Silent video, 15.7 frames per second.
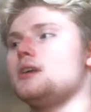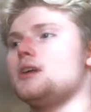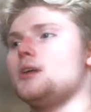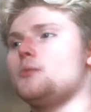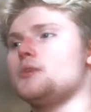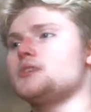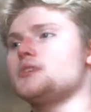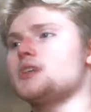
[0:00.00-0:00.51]

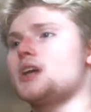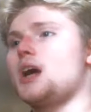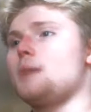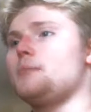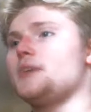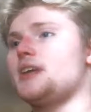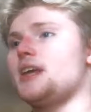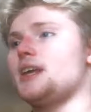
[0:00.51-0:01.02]
It was a
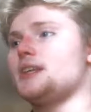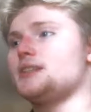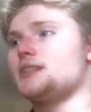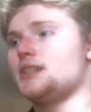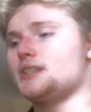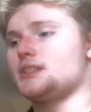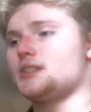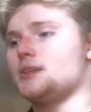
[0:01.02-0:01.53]
complicated
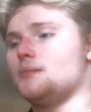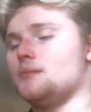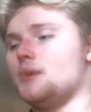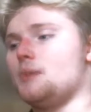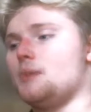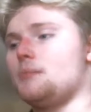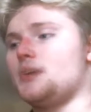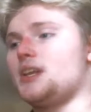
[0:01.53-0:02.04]

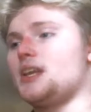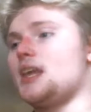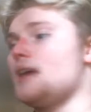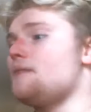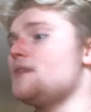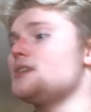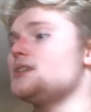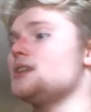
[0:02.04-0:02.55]
system, but it
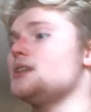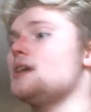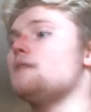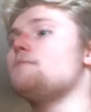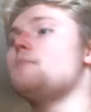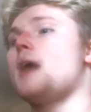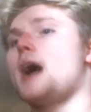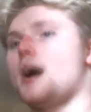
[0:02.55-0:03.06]
gave us
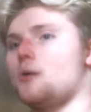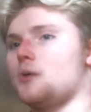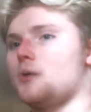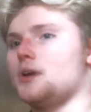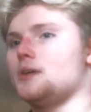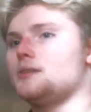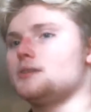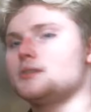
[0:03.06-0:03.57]
enough
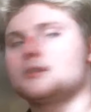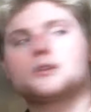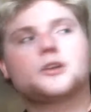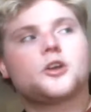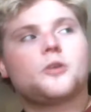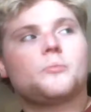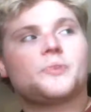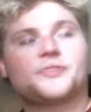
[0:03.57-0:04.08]
power.
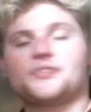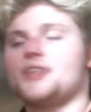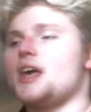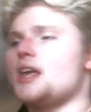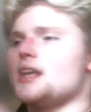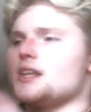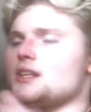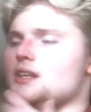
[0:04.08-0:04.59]
But
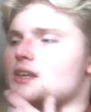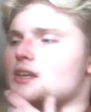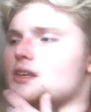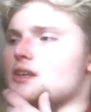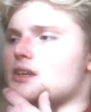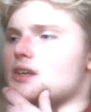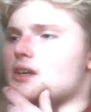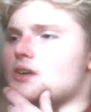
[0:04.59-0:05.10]
then
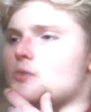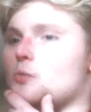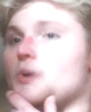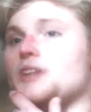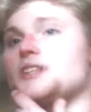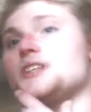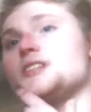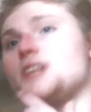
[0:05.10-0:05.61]

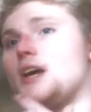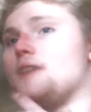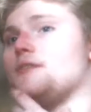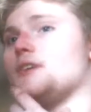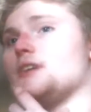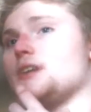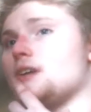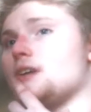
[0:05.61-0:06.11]
we
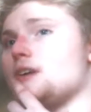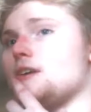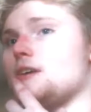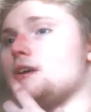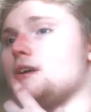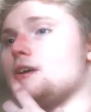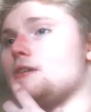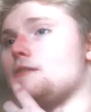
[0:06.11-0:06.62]
discovered
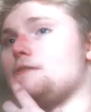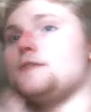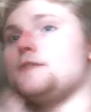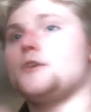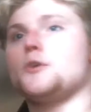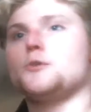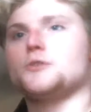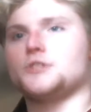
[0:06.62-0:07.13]

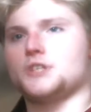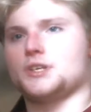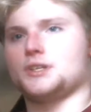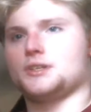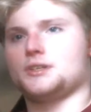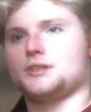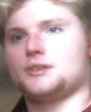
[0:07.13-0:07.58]
fusion.